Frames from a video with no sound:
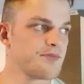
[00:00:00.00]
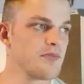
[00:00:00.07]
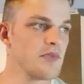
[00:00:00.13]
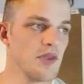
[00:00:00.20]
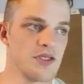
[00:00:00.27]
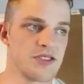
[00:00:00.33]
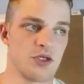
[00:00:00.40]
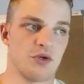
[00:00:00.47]

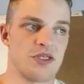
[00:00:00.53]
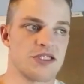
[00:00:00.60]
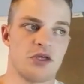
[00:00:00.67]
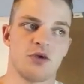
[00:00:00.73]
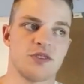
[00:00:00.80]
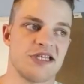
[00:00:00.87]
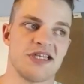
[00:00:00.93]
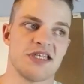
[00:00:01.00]
So this whole
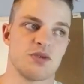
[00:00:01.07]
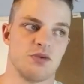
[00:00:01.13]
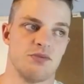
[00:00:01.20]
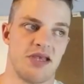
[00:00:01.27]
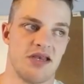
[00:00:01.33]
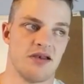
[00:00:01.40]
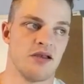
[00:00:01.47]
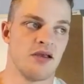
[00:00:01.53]
sentence would
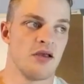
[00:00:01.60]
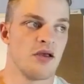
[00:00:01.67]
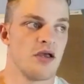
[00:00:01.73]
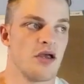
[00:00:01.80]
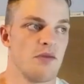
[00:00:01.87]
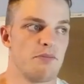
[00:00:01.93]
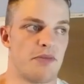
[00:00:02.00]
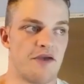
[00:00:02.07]
mean
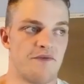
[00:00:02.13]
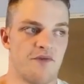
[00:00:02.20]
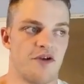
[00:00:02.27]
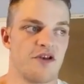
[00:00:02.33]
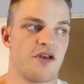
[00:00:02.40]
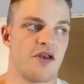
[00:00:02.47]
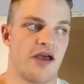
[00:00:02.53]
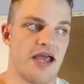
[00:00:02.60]
my
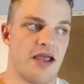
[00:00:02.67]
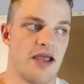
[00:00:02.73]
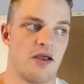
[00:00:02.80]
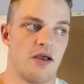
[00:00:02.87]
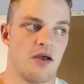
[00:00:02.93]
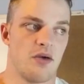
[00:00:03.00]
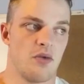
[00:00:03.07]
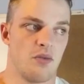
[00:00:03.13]
friend and I
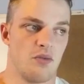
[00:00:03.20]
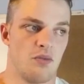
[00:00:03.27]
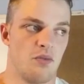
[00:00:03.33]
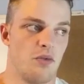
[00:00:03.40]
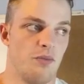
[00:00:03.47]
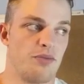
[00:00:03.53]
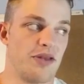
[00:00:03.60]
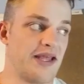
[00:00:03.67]

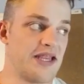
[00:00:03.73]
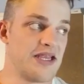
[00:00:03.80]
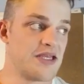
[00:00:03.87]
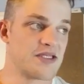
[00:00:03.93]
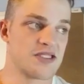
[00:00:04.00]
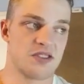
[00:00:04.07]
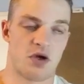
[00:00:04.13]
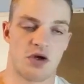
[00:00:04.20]
were playing
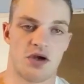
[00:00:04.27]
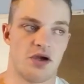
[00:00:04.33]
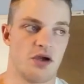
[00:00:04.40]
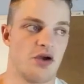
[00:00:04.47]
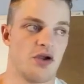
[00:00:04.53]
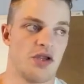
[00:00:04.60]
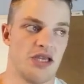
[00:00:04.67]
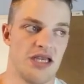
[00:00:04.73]

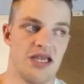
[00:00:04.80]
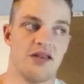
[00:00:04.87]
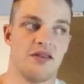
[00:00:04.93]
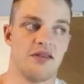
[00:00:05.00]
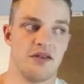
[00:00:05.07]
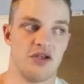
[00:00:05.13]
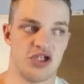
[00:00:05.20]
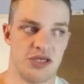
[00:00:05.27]
soccer in
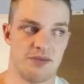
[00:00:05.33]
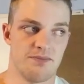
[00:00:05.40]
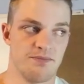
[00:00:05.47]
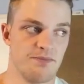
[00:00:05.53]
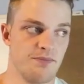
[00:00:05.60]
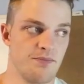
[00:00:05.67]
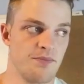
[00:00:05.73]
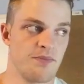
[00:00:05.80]
the gym,
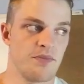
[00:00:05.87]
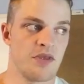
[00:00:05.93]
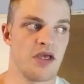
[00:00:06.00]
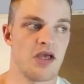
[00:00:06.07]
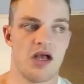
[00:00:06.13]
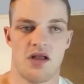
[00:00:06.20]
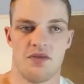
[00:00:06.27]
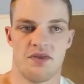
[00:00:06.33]

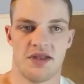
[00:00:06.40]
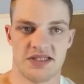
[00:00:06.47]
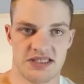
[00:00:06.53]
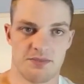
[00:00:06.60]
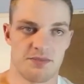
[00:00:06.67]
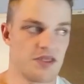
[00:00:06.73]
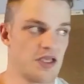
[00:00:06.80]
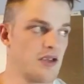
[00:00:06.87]
then
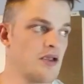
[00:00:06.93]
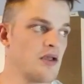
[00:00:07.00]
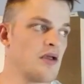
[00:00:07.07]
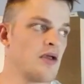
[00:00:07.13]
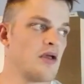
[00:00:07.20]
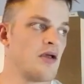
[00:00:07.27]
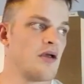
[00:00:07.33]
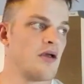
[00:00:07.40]
something,
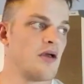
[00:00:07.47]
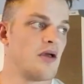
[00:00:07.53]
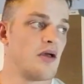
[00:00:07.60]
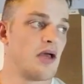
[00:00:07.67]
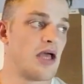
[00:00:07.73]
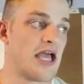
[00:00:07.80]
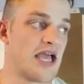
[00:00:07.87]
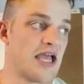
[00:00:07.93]

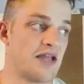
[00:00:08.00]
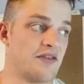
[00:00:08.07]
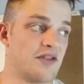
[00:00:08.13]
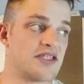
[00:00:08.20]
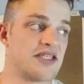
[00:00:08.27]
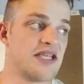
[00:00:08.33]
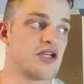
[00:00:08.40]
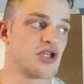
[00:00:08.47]
and the
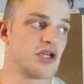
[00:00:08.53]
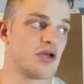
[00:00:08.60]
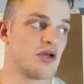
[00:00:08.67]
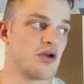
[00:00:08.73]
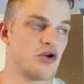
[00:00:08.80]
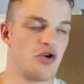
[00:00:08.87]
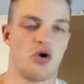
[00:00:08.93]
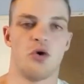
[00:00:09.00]
teacher
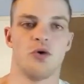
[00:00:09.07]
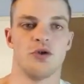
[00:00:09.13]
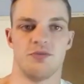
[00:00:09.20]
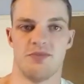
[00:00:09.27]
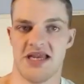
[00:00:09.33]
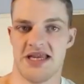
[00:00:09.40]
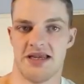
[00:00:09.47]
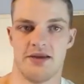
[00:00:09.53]
called
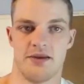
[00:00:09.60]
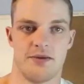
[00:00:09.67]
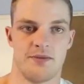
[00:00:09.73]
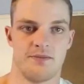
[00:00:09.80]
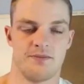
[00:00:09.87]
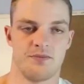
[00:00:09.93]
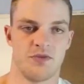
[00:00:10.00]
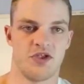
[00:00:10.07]
me.
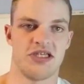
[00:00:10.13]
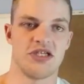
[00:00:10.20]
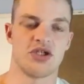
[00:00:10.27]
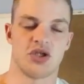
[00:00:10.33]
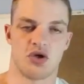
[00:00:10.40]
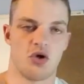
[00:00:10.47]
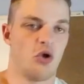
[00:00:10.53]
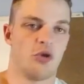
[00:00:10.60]
The teacher
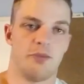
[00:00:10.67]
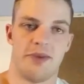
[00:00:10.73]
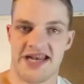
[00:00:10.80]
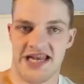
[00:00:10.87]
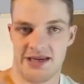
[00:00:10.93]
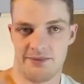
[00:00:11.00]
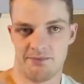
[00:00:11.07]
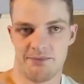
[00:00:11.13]
called my
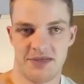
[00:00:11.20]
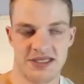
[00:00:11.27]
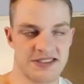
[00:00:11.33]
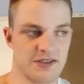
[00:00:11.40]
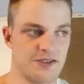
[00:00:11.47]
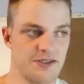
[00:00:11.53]
name, basically.